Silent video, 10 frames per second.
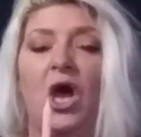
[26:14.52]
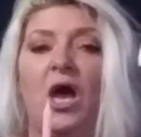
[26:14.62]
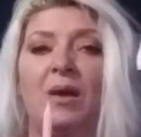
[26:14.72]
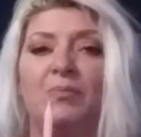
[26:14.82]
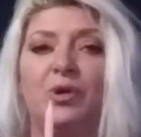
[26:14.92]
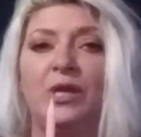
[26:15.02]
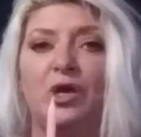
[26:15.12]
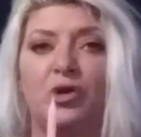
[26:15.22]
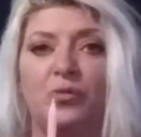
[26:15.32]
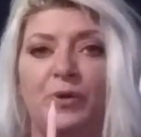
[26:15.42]
I'm
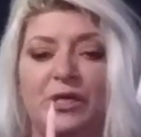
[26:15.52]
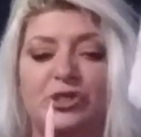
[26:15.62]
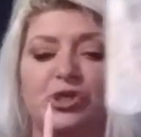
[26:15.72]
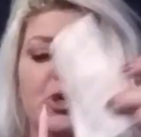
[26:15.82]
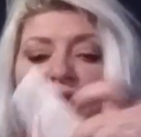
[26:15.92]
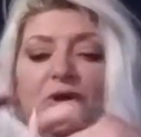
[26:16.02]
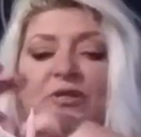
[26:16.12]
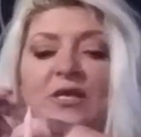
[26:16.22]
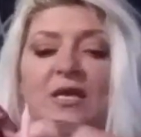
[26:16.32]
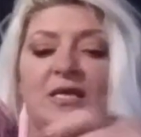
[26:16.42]
putting her picture
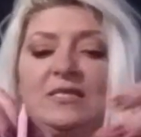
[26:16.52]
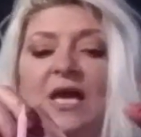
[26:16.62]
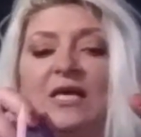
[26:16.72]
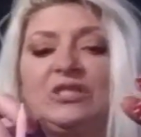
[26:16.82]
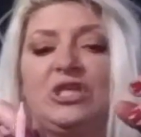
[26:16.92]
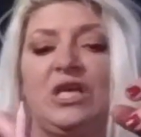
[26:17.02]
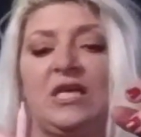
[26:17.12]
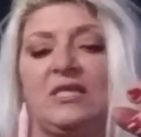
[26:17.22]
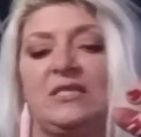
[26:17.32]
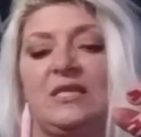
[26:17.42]
on the, attaching
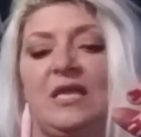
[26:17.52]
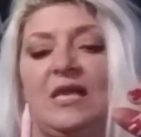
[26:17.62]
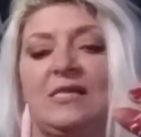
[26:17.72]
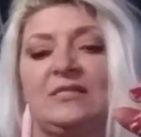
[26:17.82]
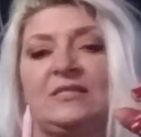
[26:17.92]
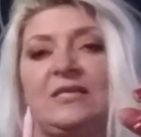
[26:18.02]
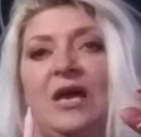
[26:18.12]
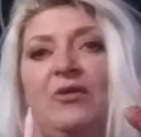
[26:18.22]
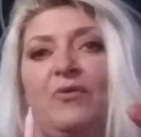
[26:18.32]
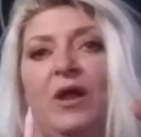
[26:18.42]
it to the
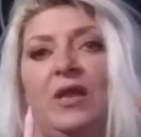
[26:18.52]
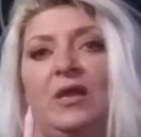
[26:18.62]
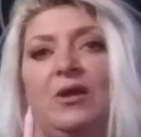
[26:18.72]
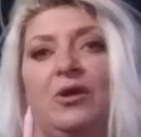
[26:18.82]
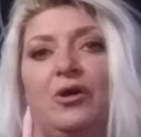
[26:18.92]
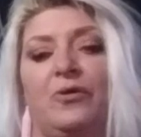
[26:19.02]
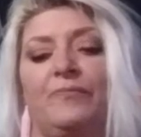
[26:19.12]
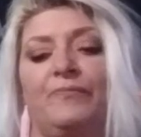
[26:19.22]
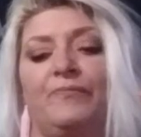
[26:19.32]
inside right here.